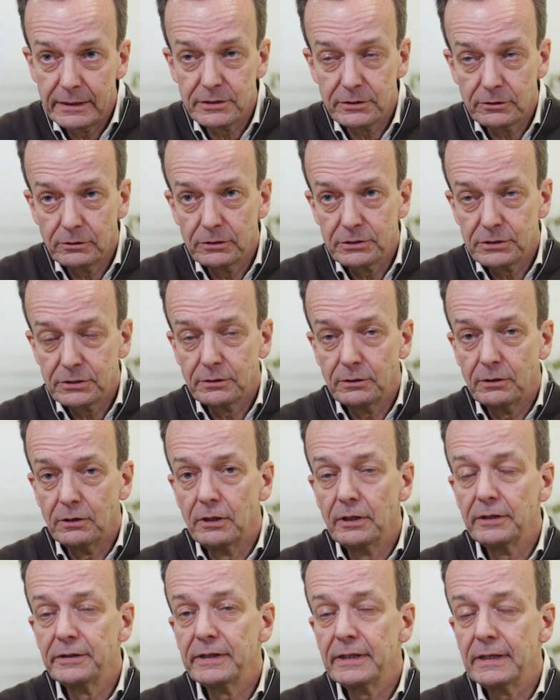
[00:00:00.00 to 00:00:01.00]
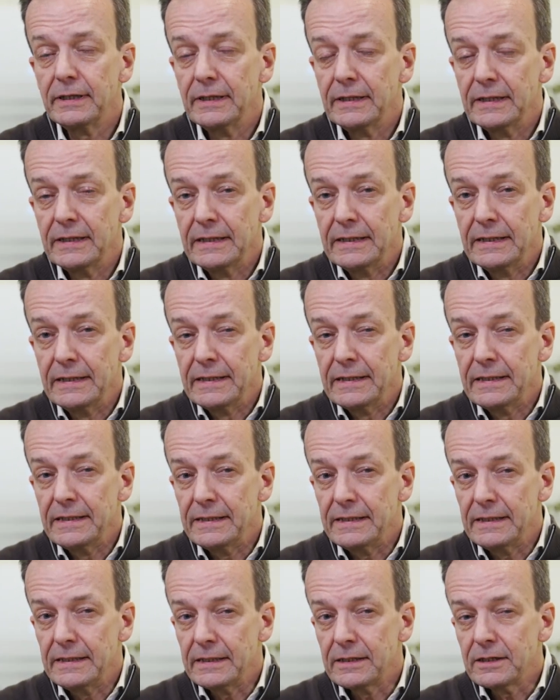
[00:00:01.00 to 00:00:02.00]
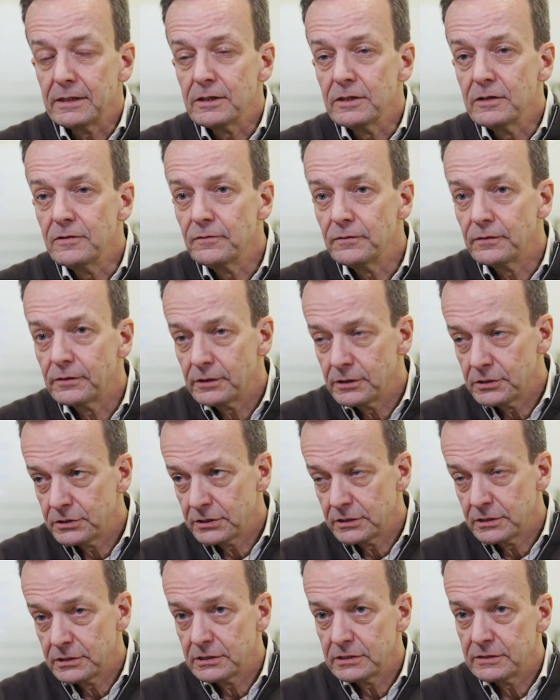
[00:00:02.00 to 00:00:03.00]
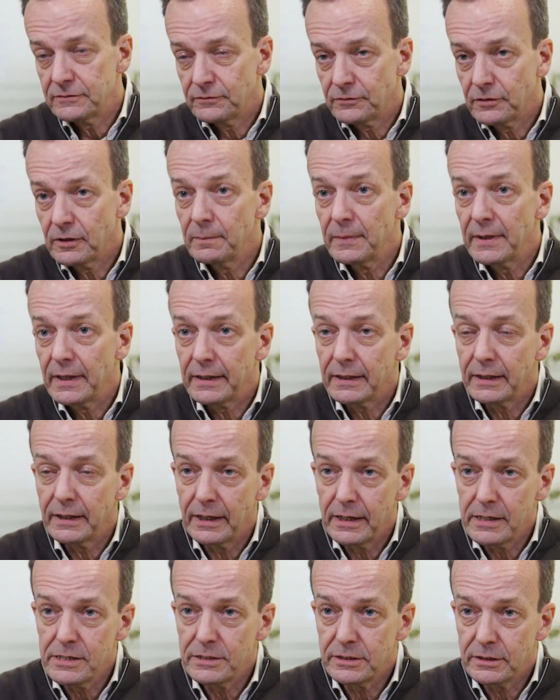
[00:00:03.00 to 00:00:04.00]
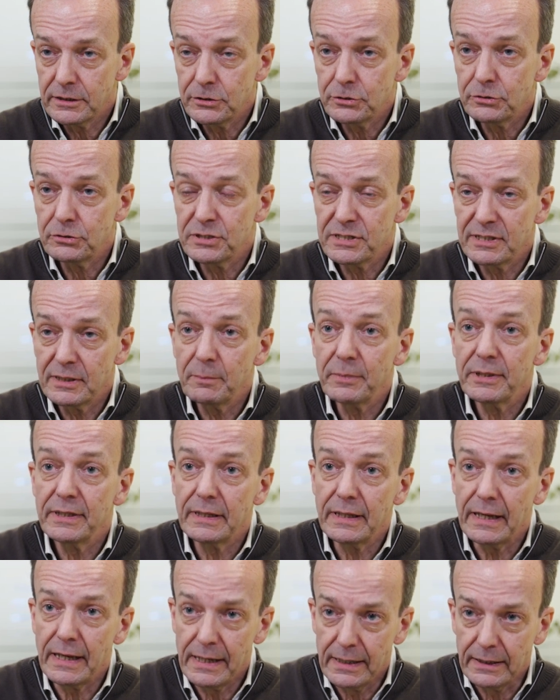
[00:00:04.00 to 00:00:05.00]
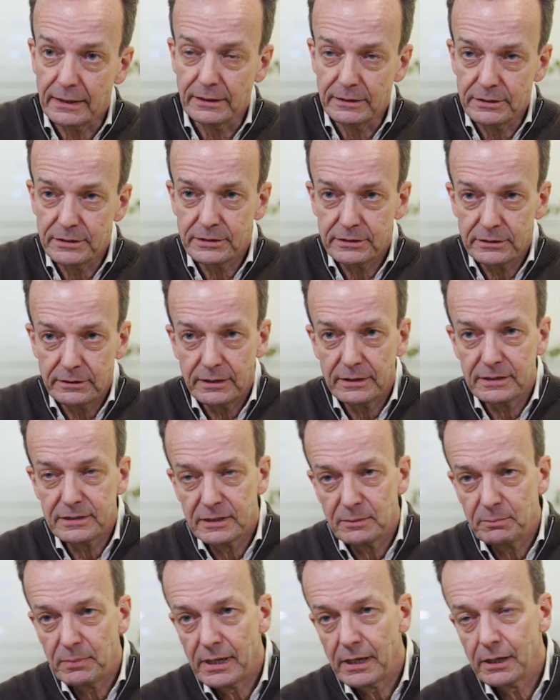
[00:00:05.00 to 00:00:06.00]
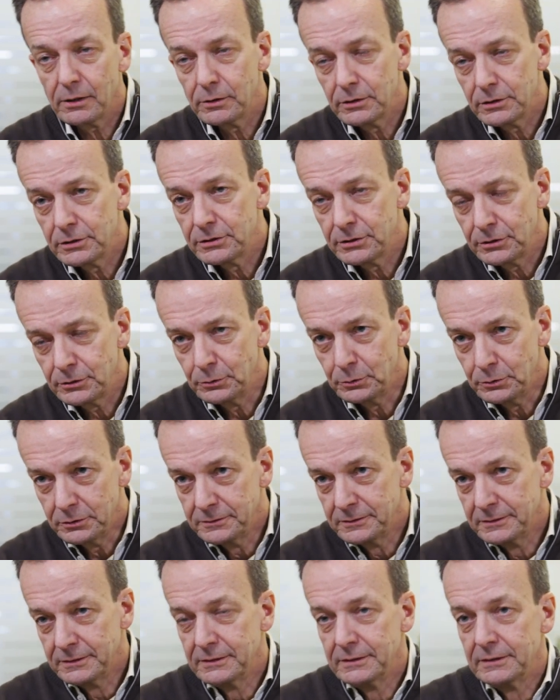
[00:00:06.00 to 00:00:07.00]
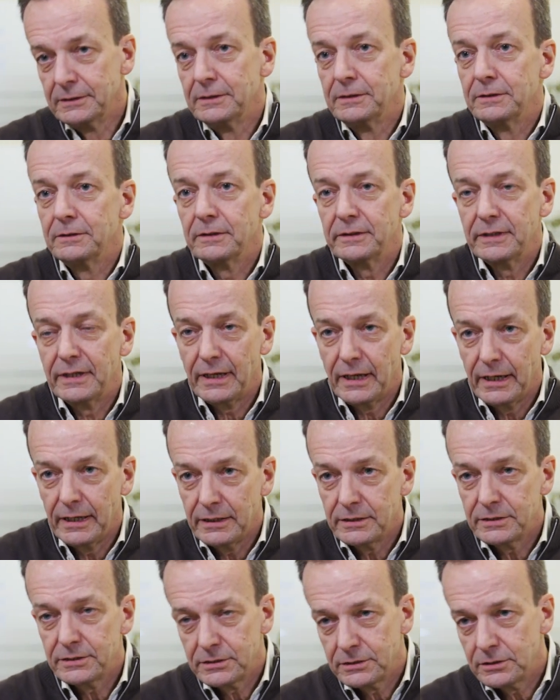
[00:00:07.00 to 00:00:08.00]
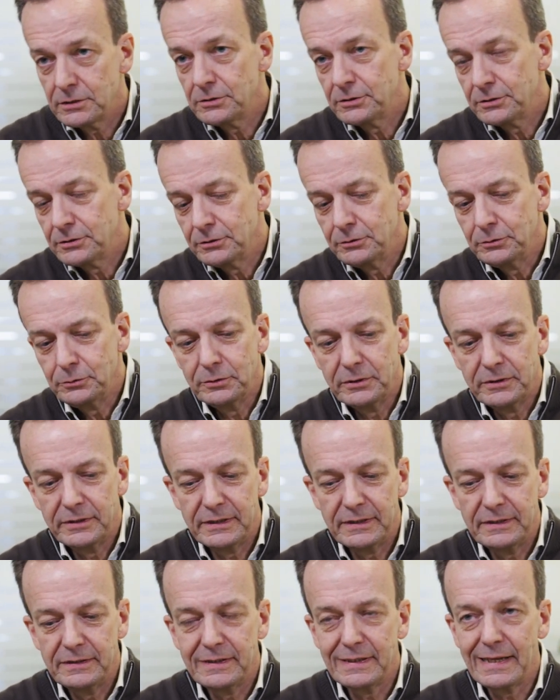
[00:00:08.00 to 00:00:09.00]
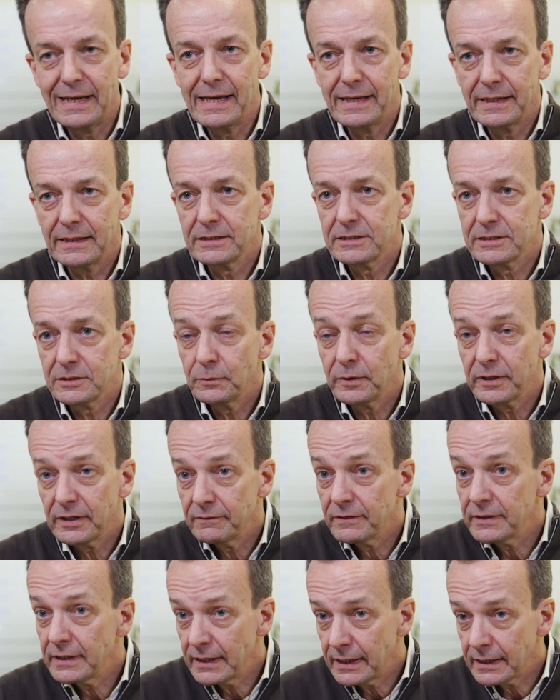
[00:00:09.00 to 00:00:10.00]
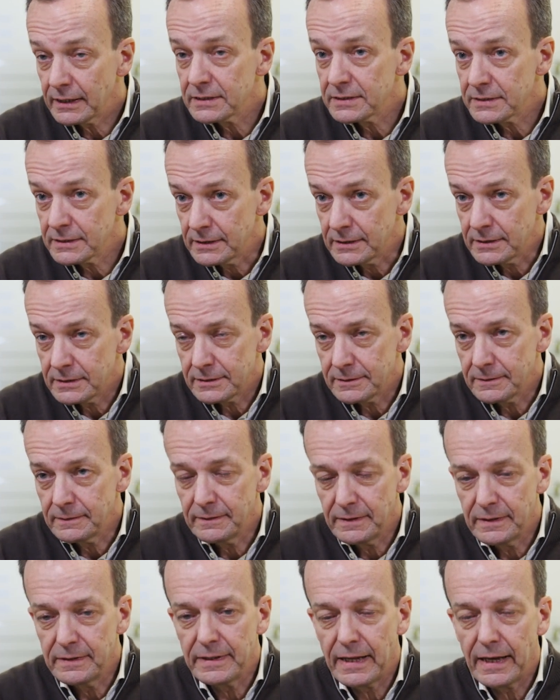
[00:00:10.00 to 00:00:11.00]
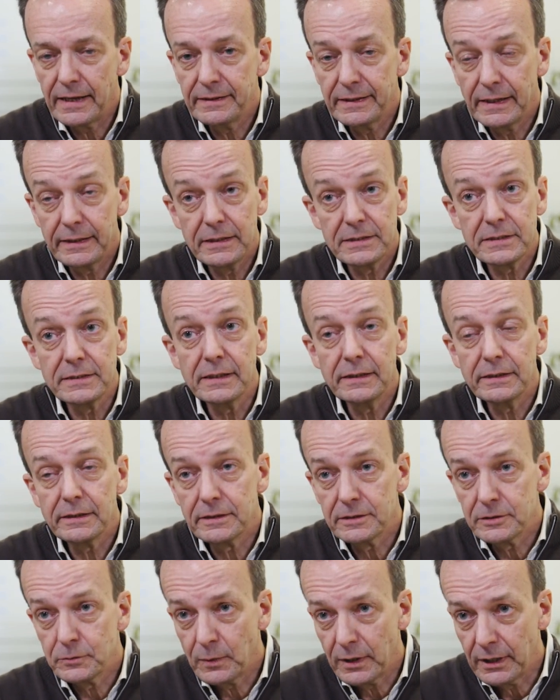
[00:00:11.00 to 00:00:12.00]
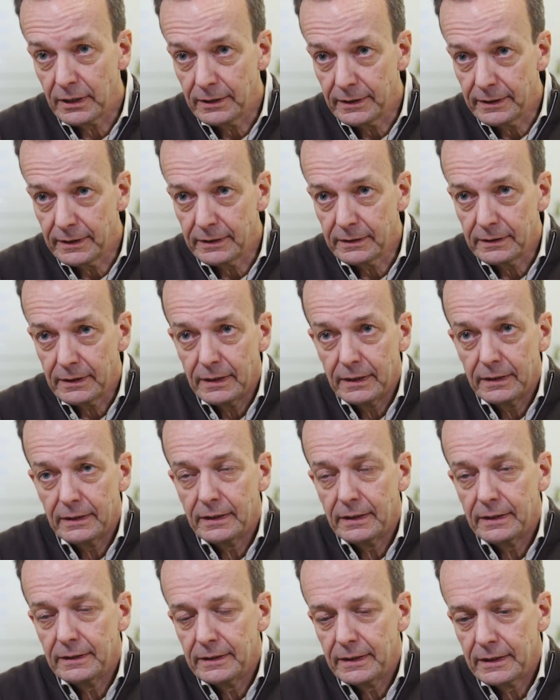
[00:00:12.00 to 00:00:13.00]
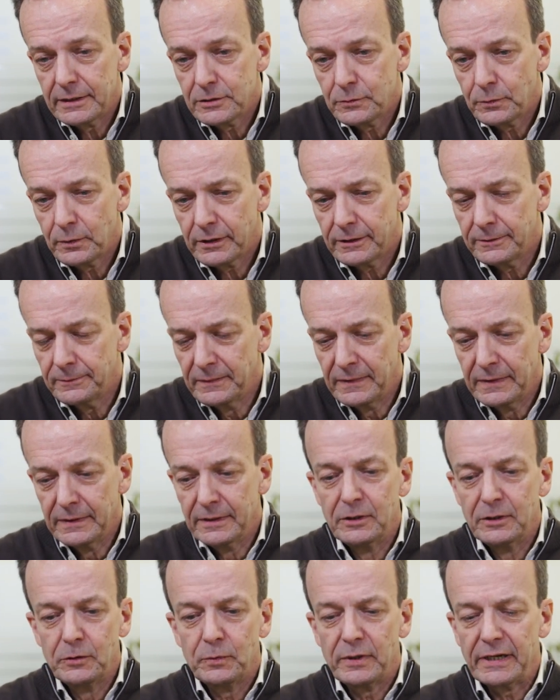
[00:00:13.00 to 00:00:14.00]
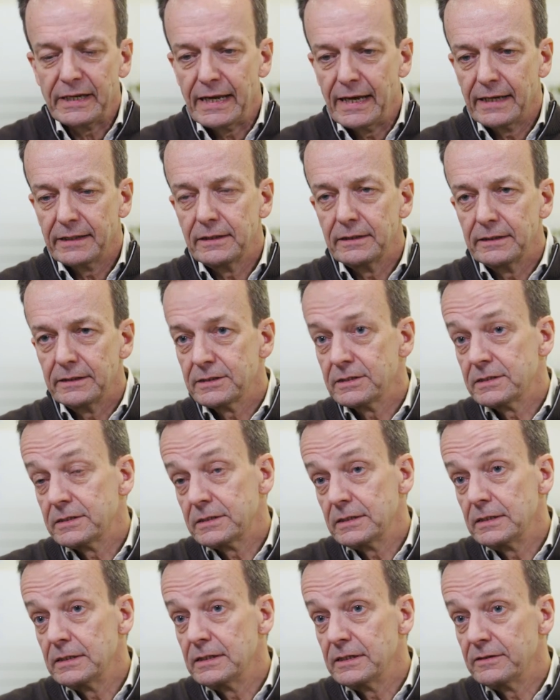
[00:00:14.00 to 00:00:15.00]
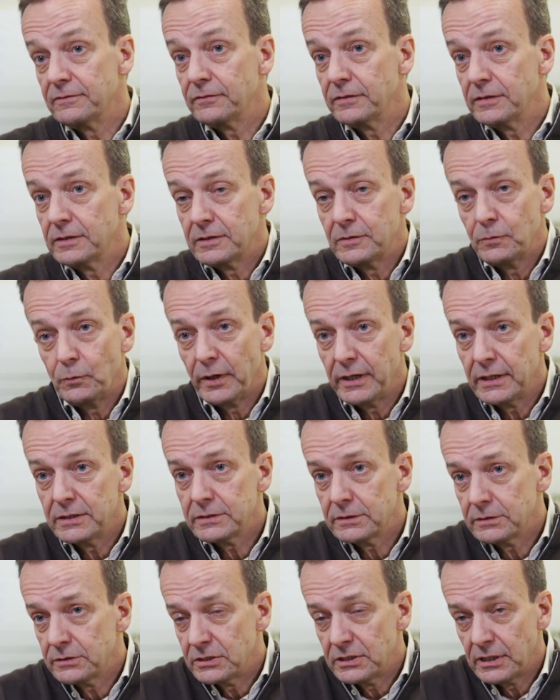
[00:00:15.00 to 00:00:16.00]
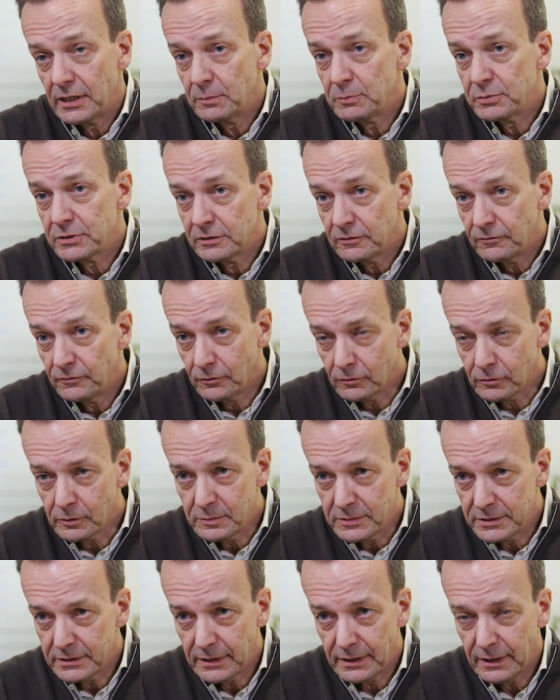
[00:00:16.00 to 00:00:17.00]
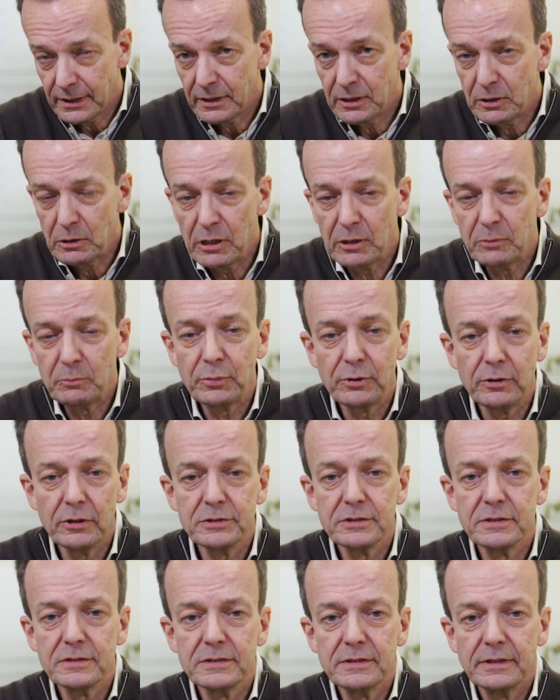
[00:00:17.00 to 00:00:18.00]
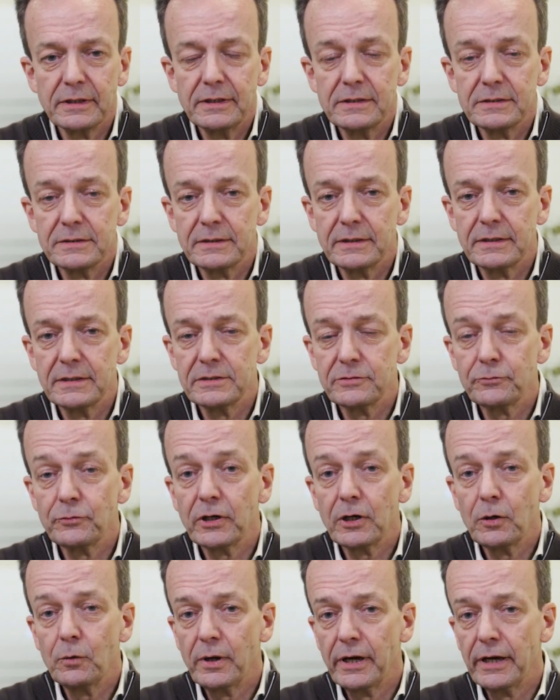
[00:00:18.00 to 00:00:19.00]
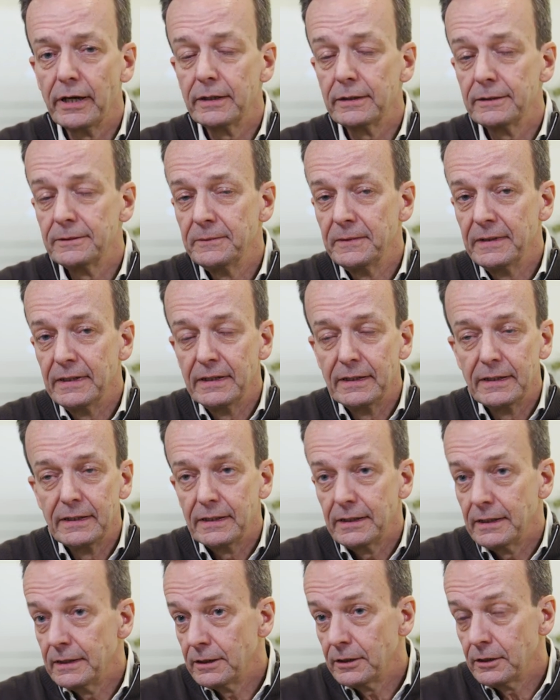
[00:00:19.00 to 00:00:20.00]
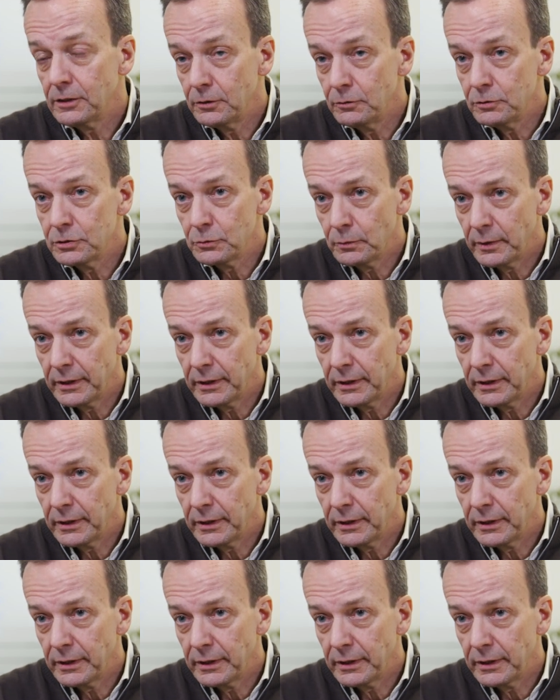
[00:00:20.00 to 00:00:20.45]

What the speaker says: it's also all the conversions from that hydrogen to something else. So that's the power two, or the H2, the X, whatever the X is, that is needed as well. And that's where catalysts in different ways and shapes and forms and processing is required in a huge